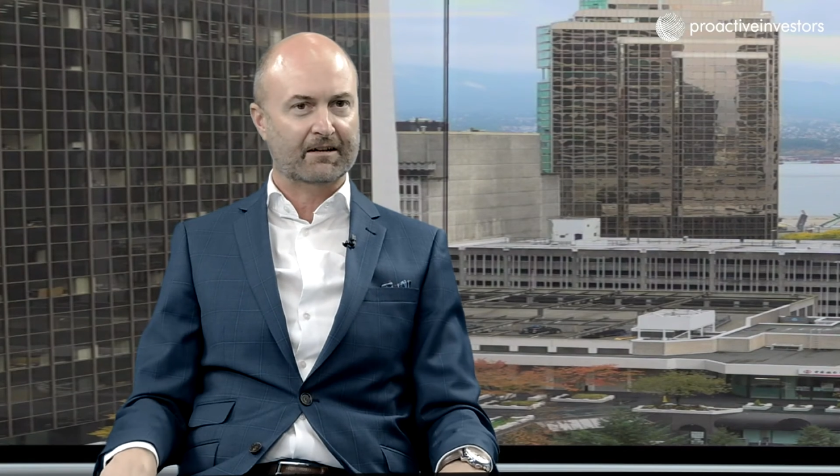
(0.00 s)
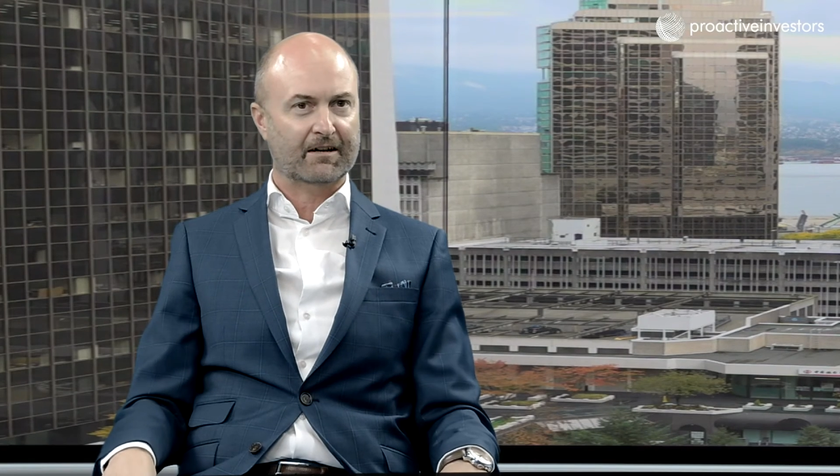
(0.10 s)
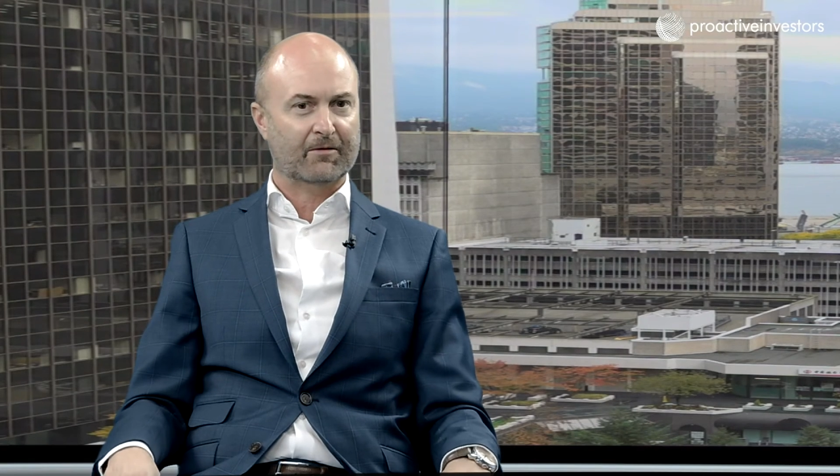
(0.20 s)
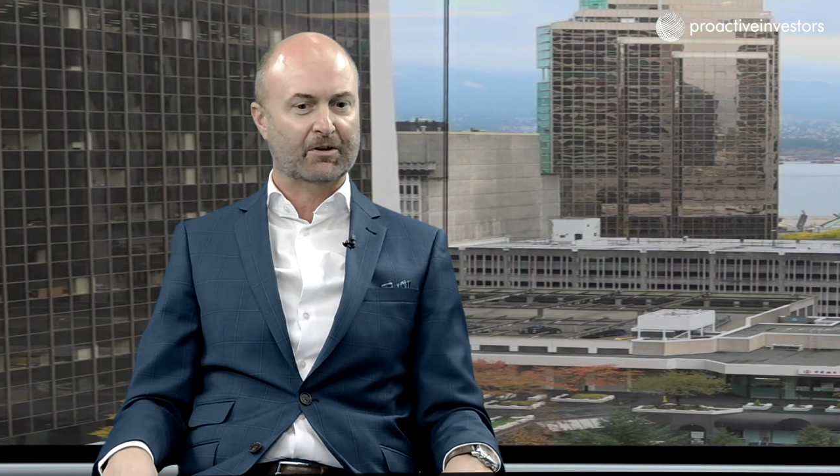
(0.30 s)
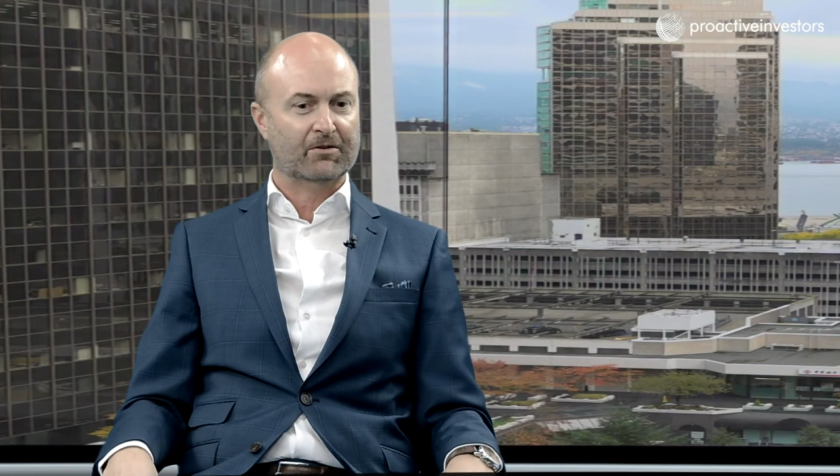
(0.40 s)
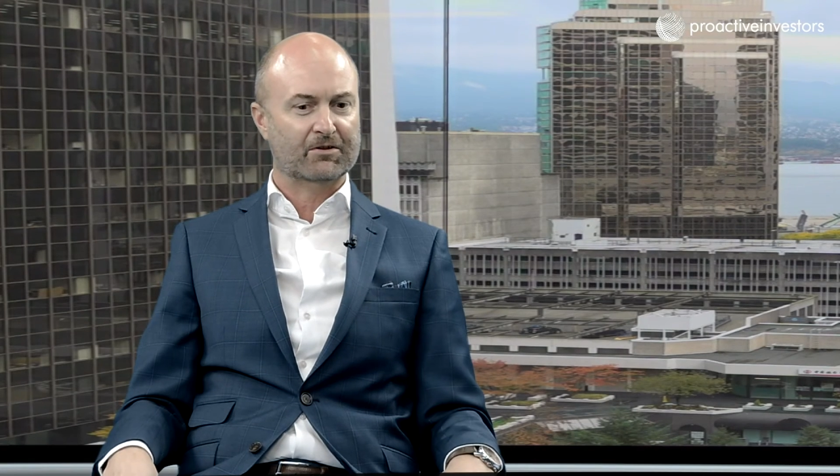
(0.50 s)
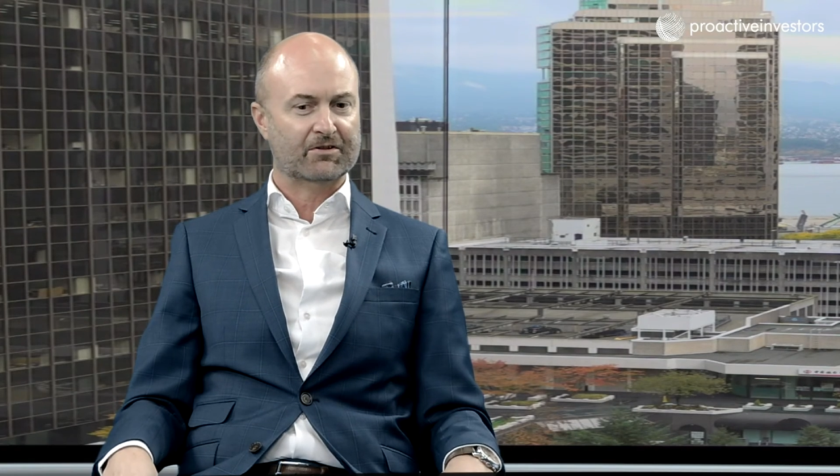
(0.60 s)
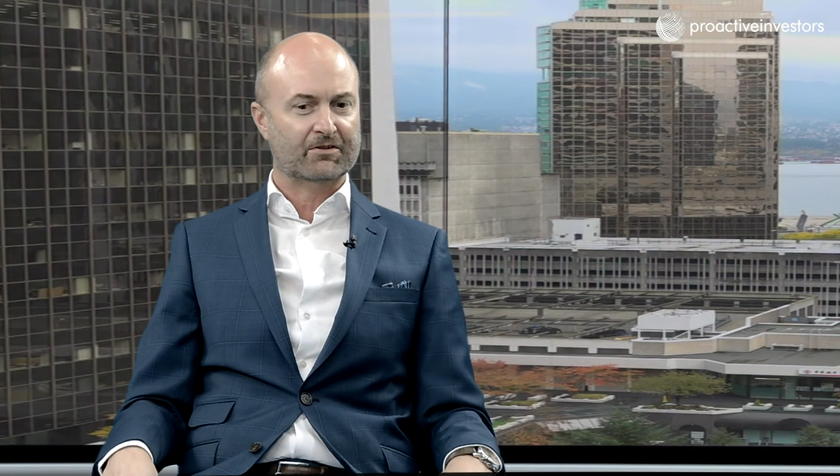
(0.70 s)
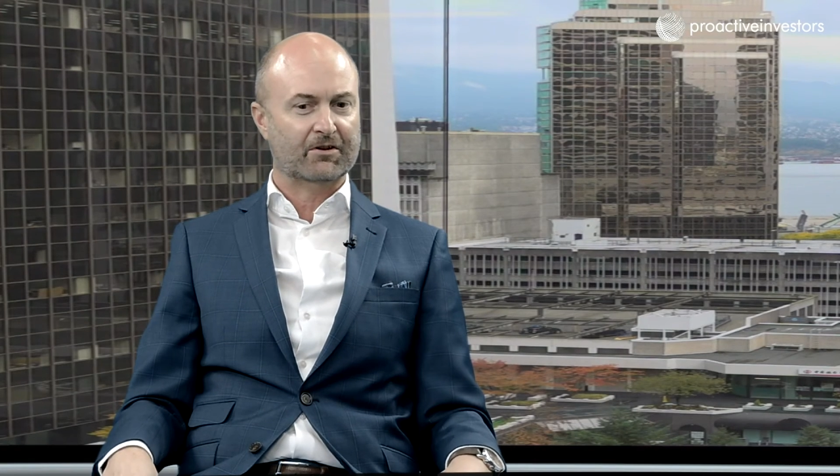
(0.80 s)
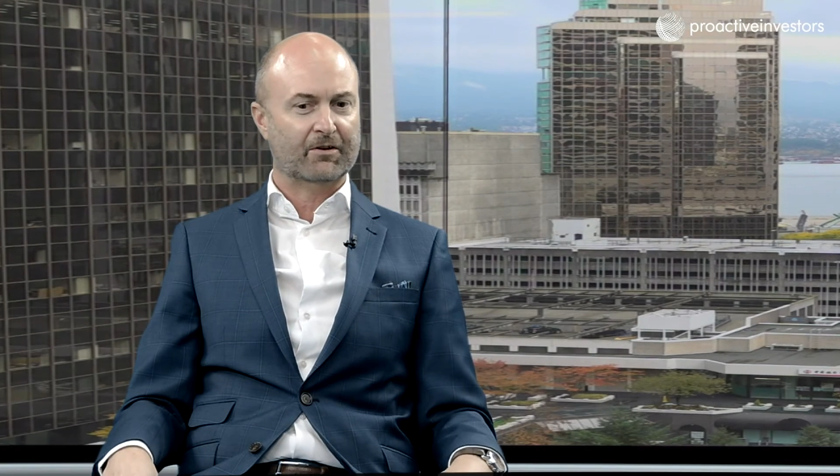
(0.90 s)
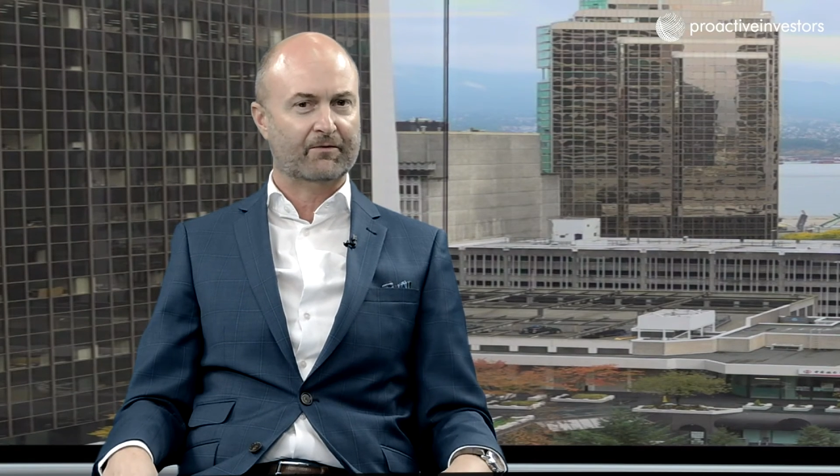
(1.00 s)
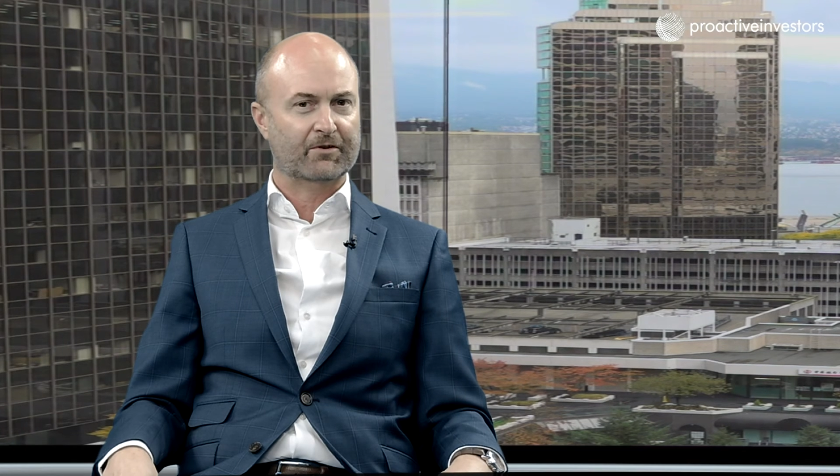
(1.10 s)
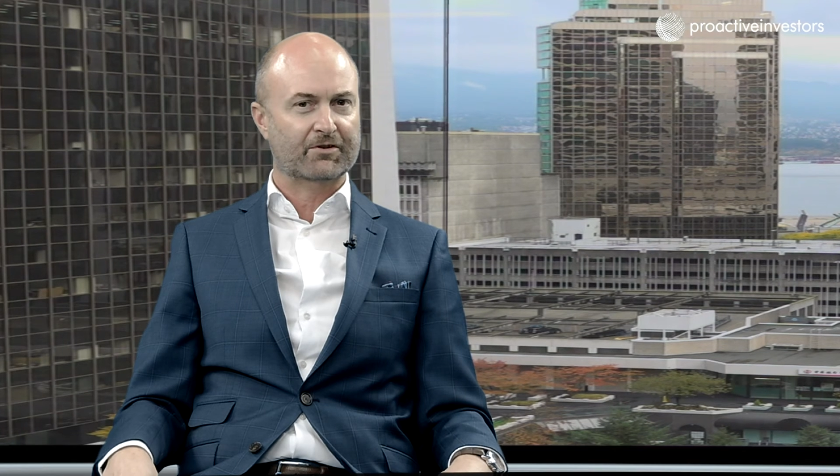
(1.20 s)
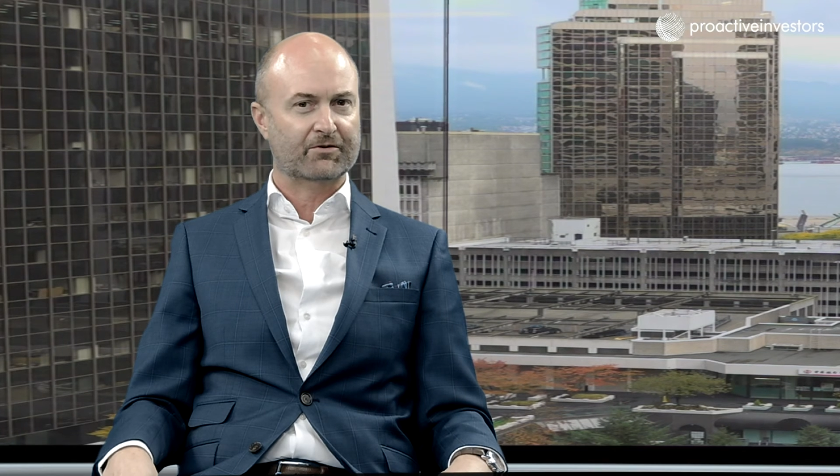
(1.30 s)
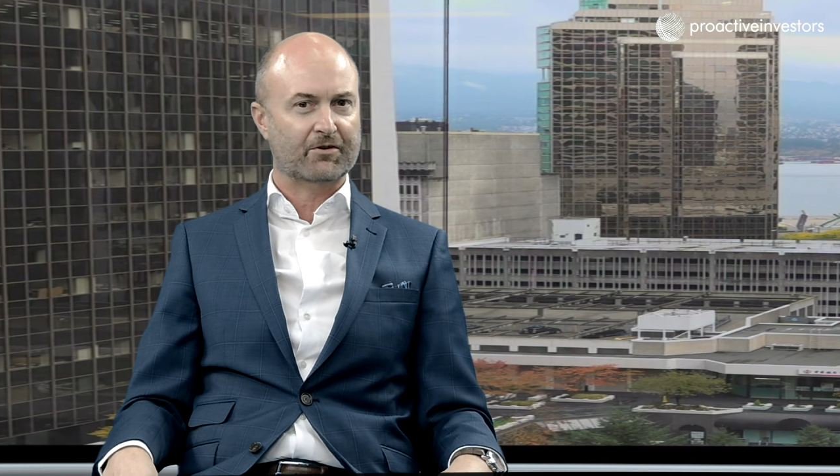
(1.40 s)
Uh, we closed our
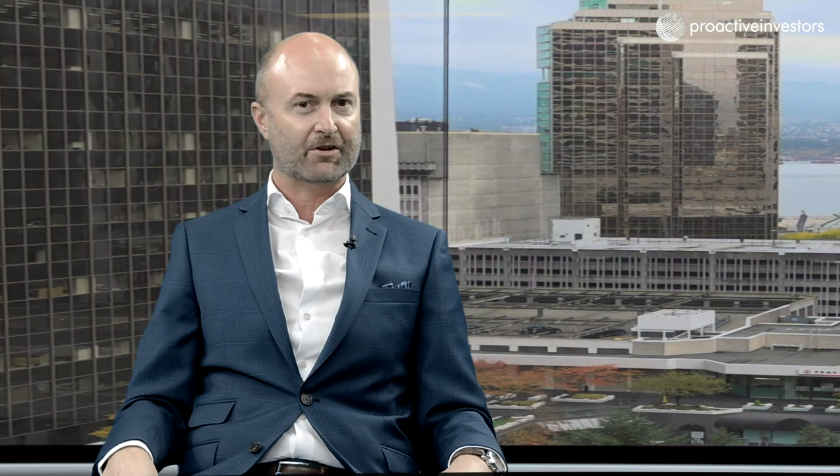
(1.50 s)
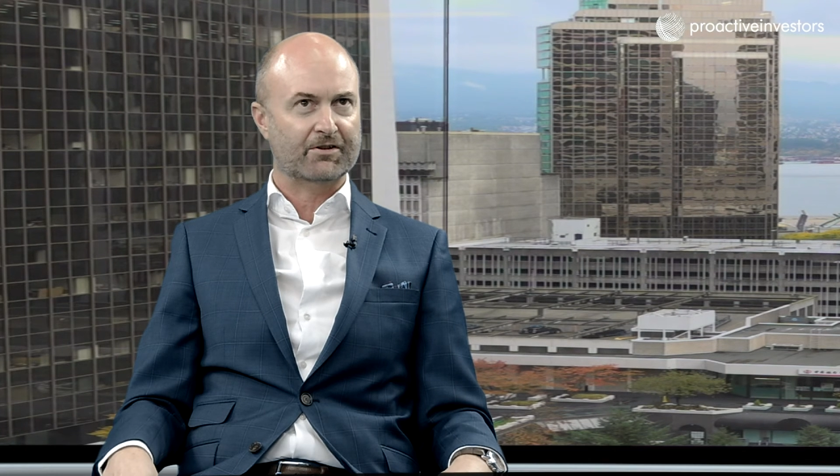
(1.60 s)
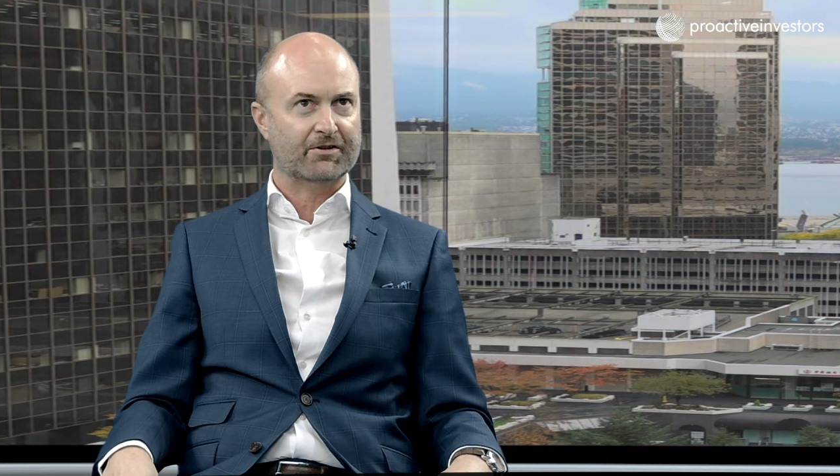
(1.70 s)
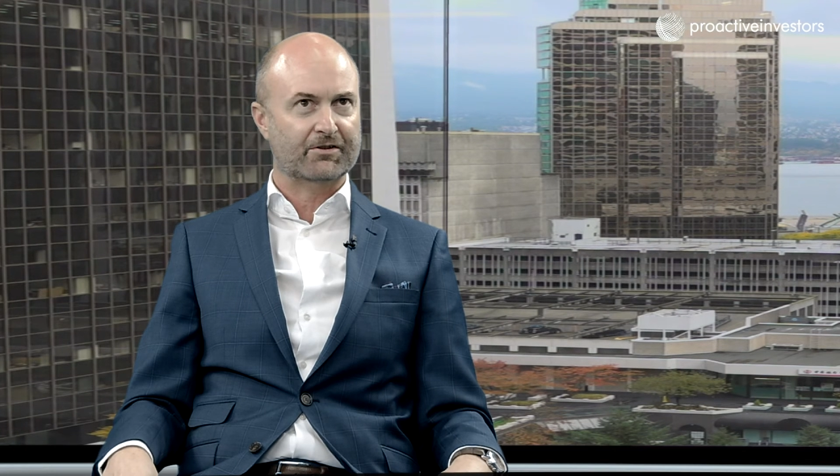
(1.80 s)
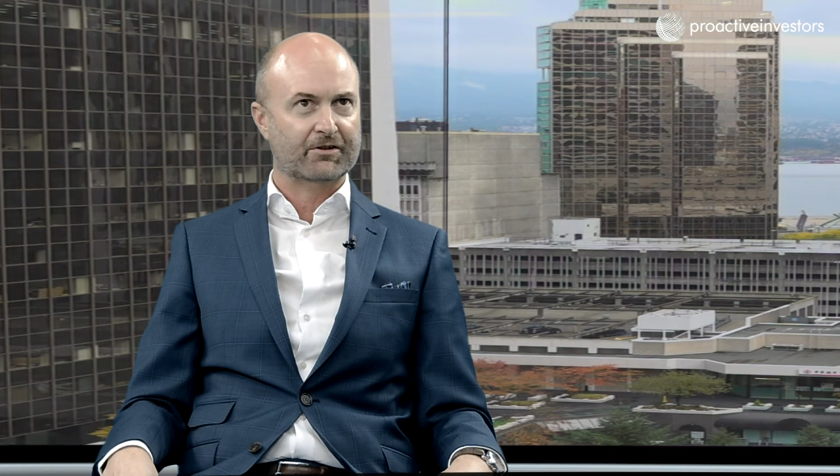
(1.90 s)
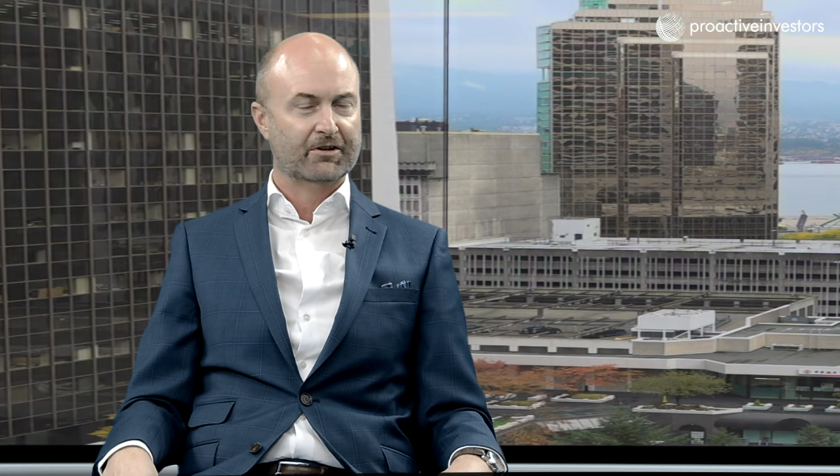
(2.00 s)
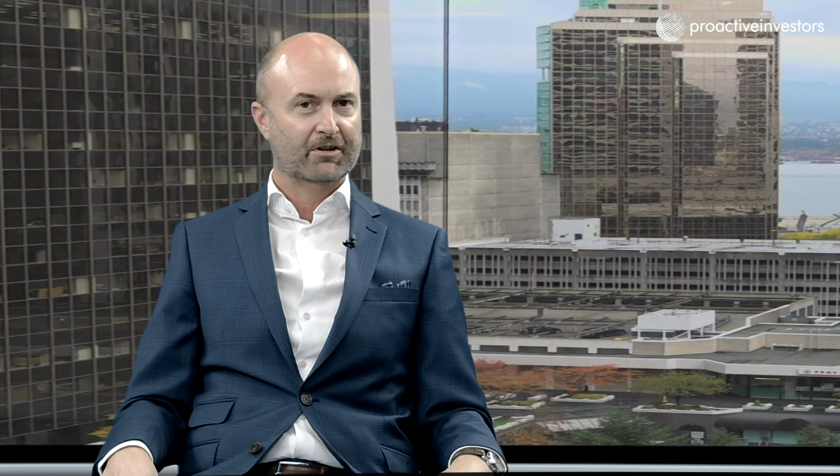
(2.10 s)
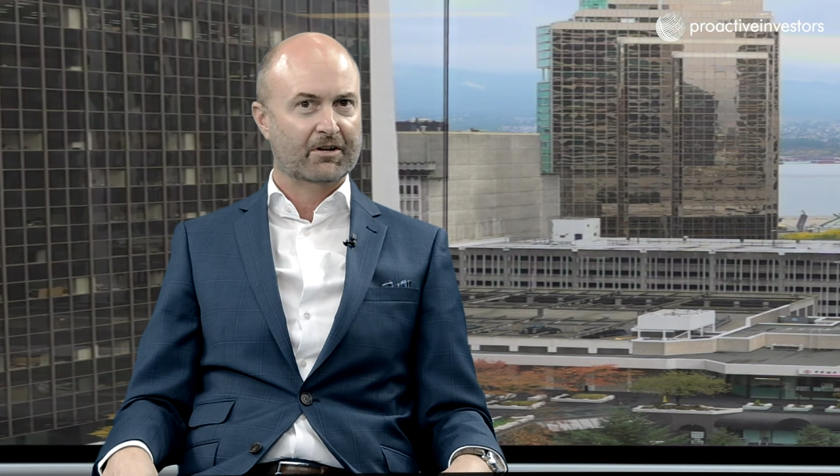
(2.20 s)
first tranche